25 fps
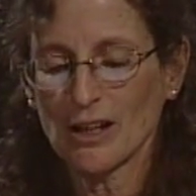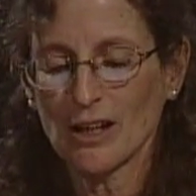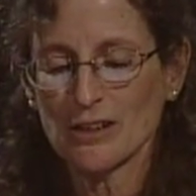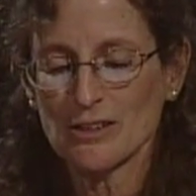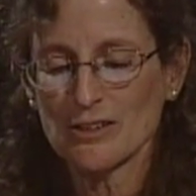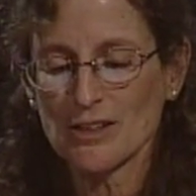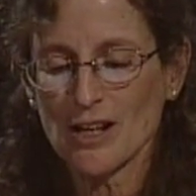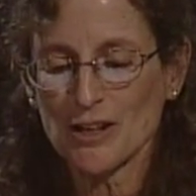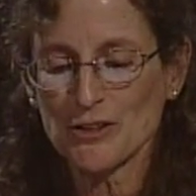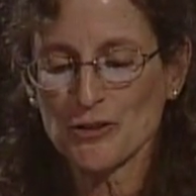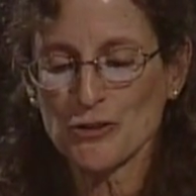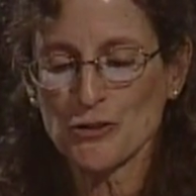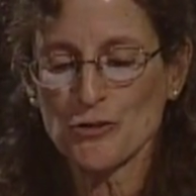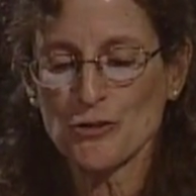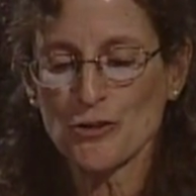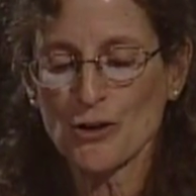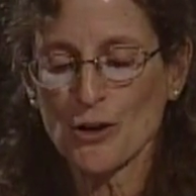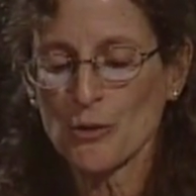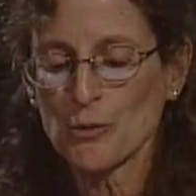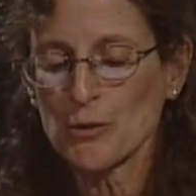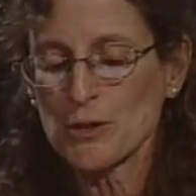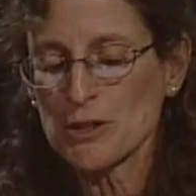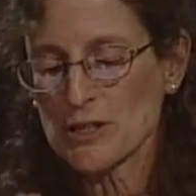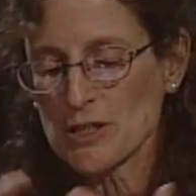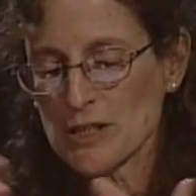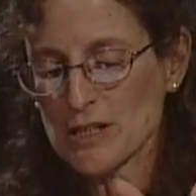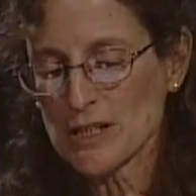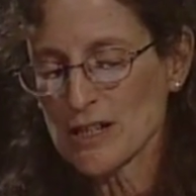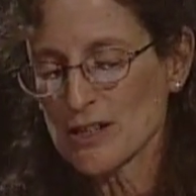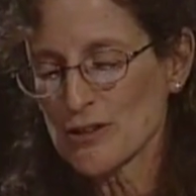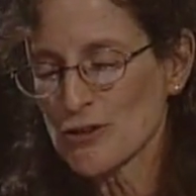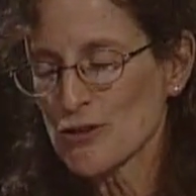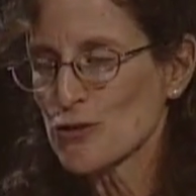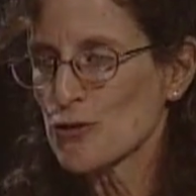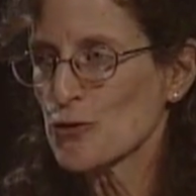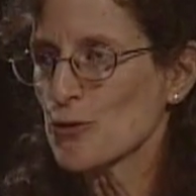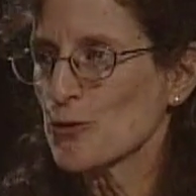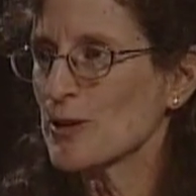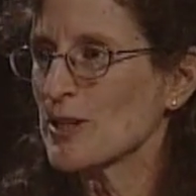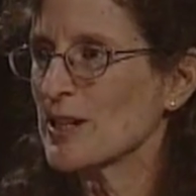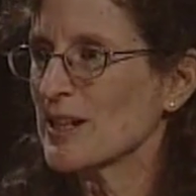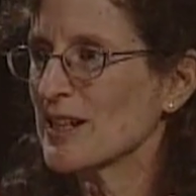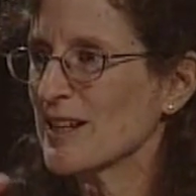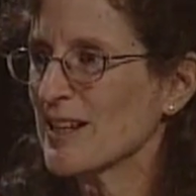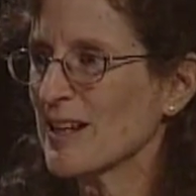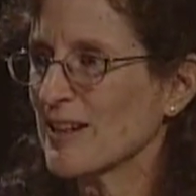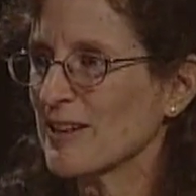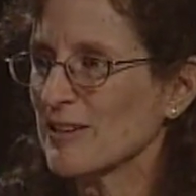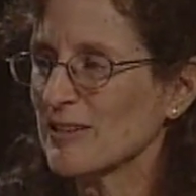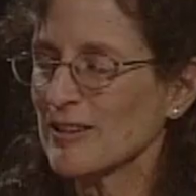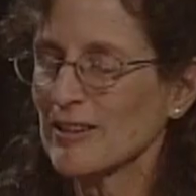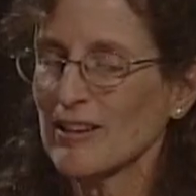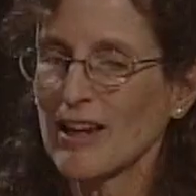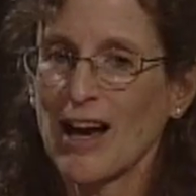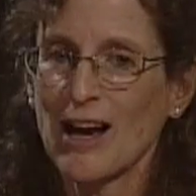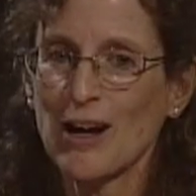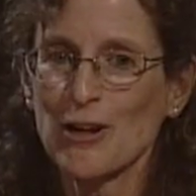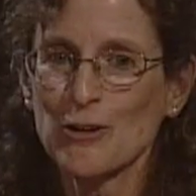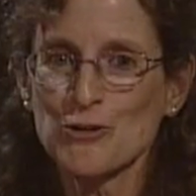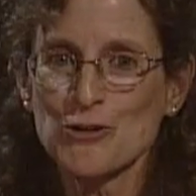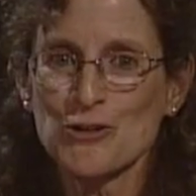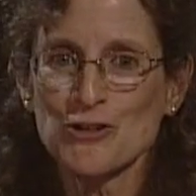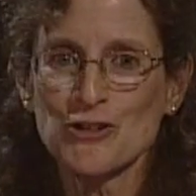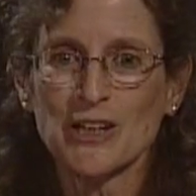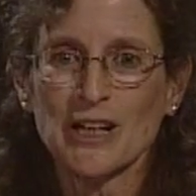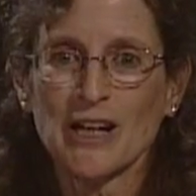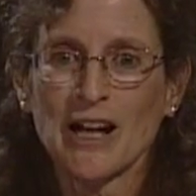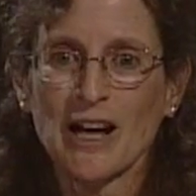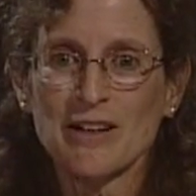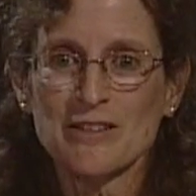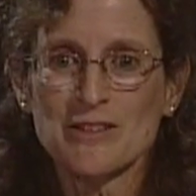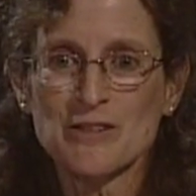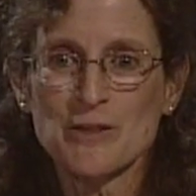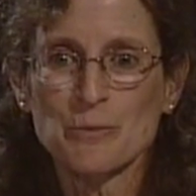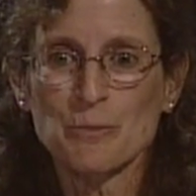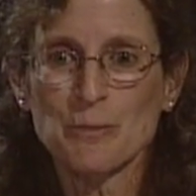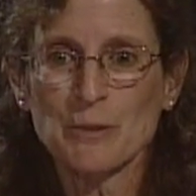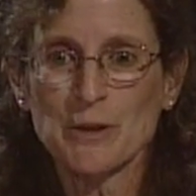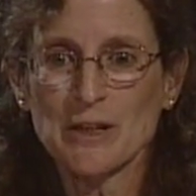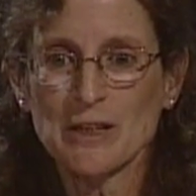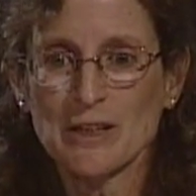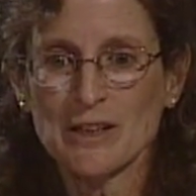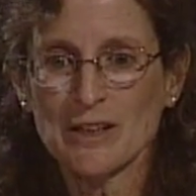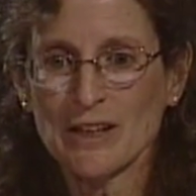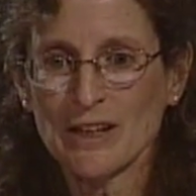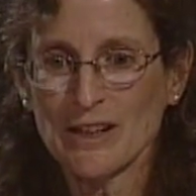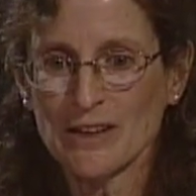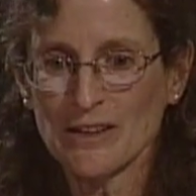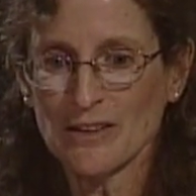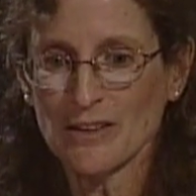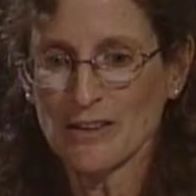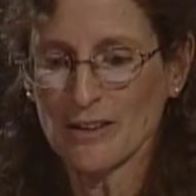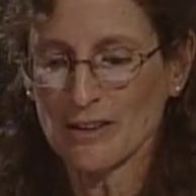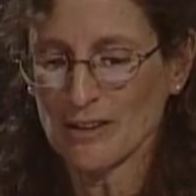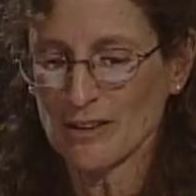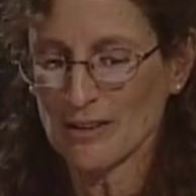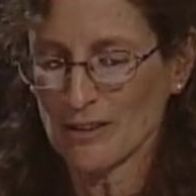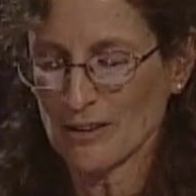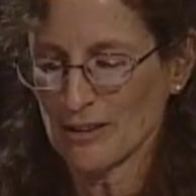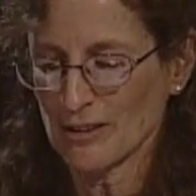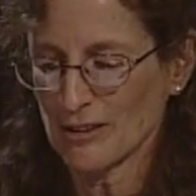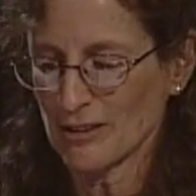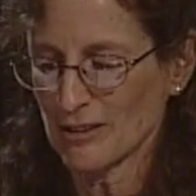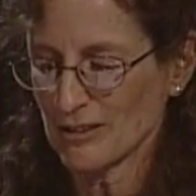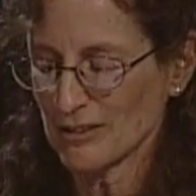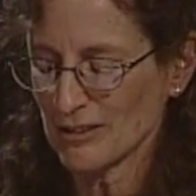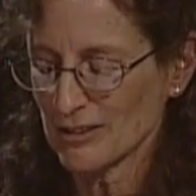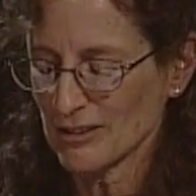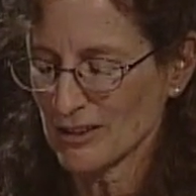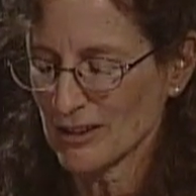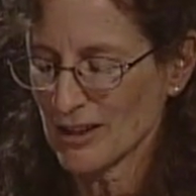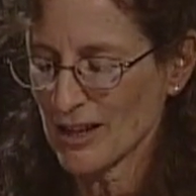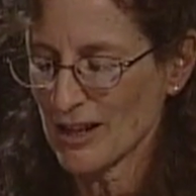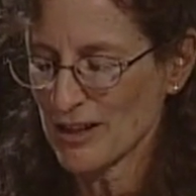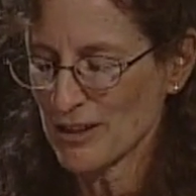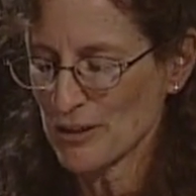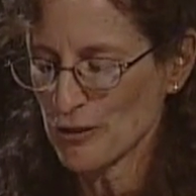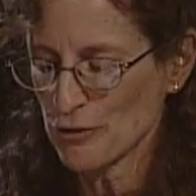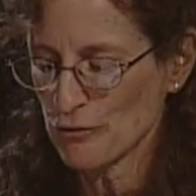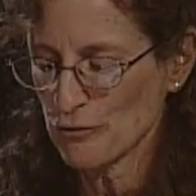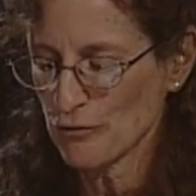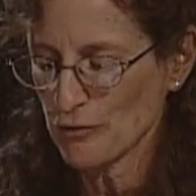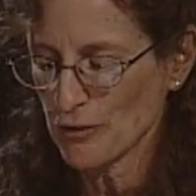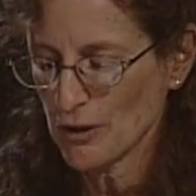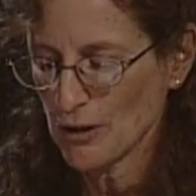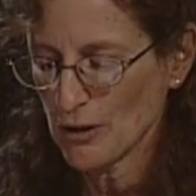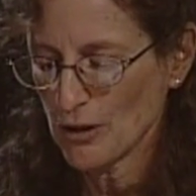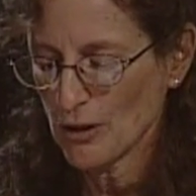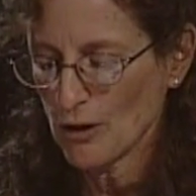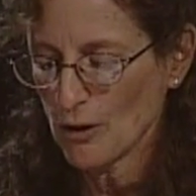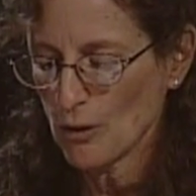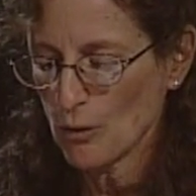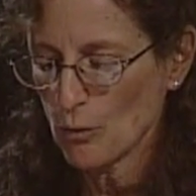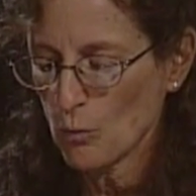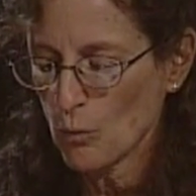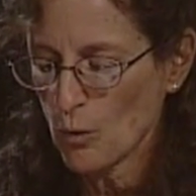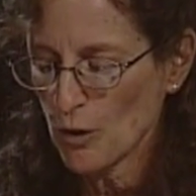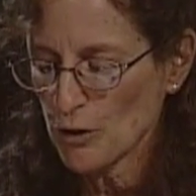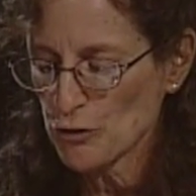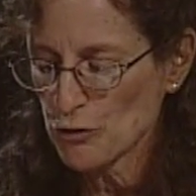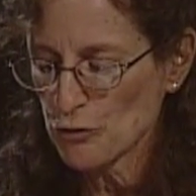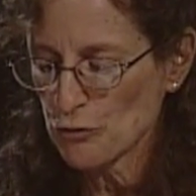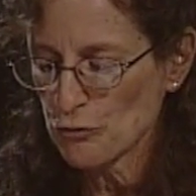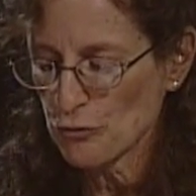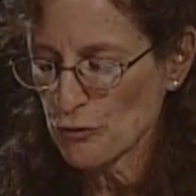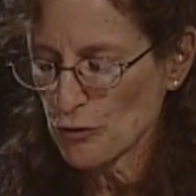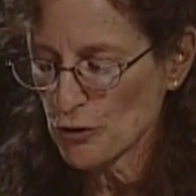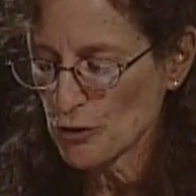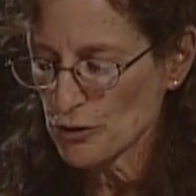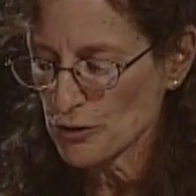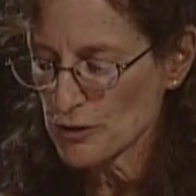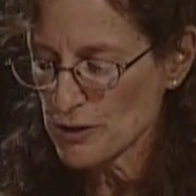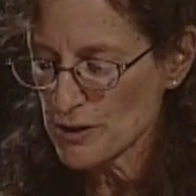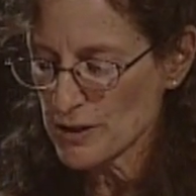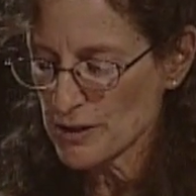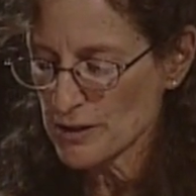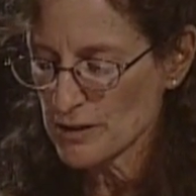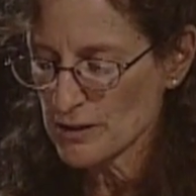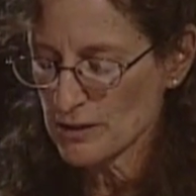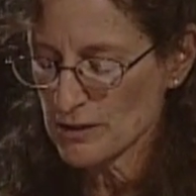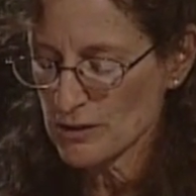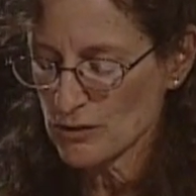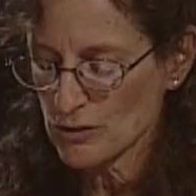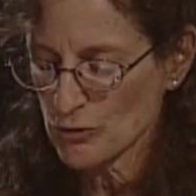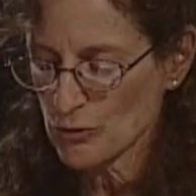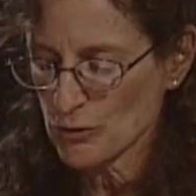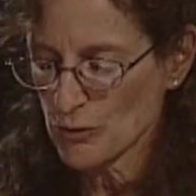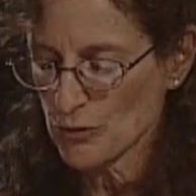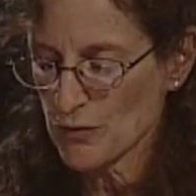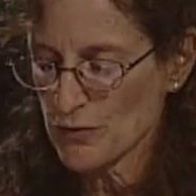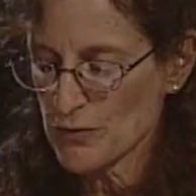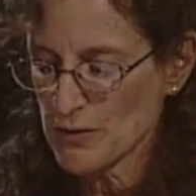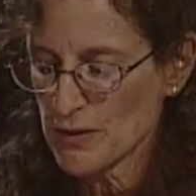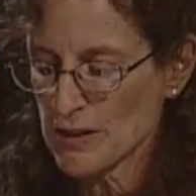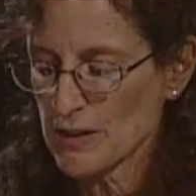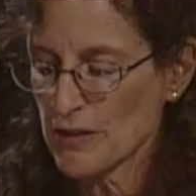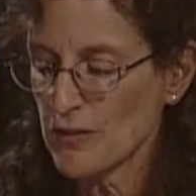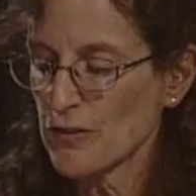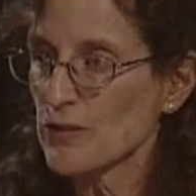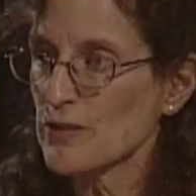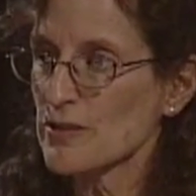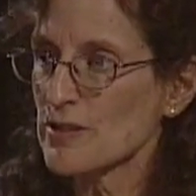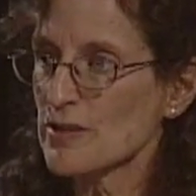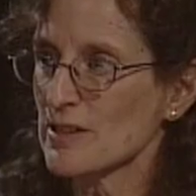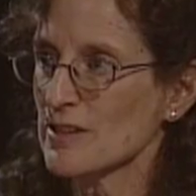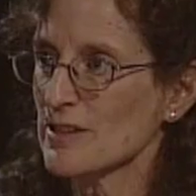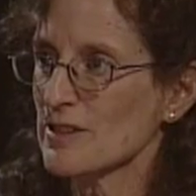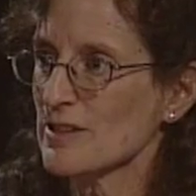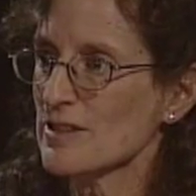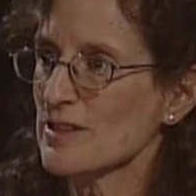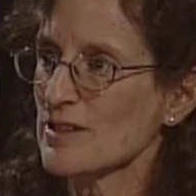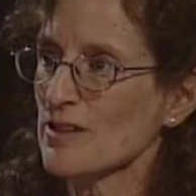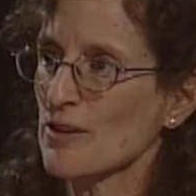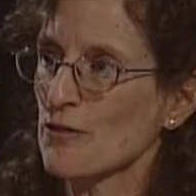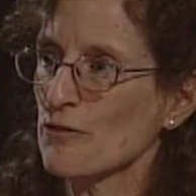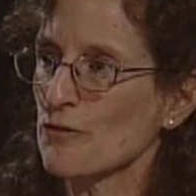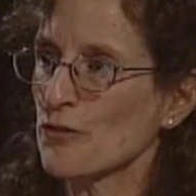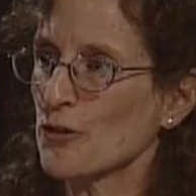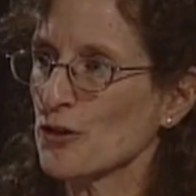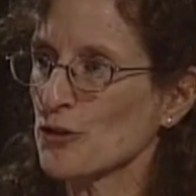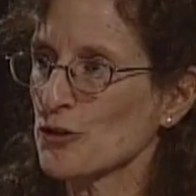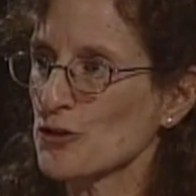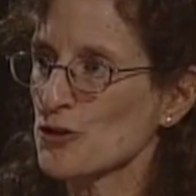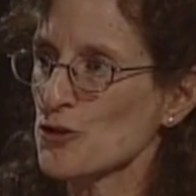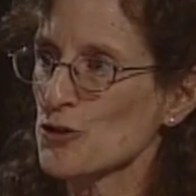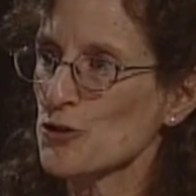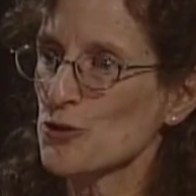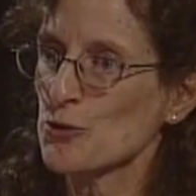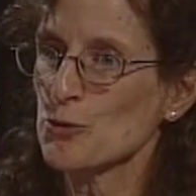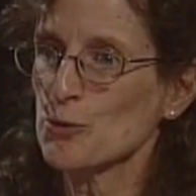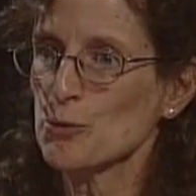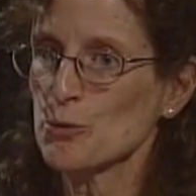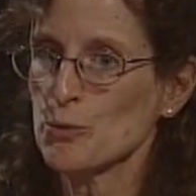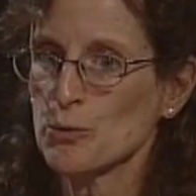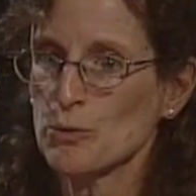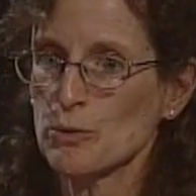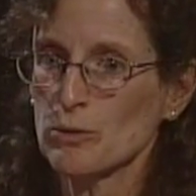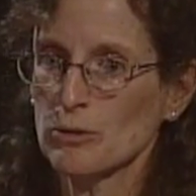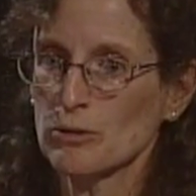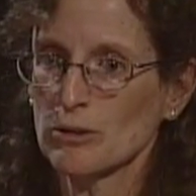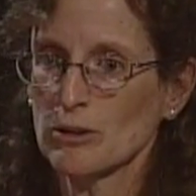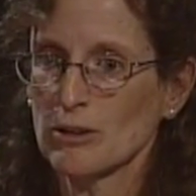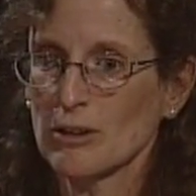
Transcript: Dr. Noe's history and how she got to be in the kind of wonderful sort of synthesis of her 2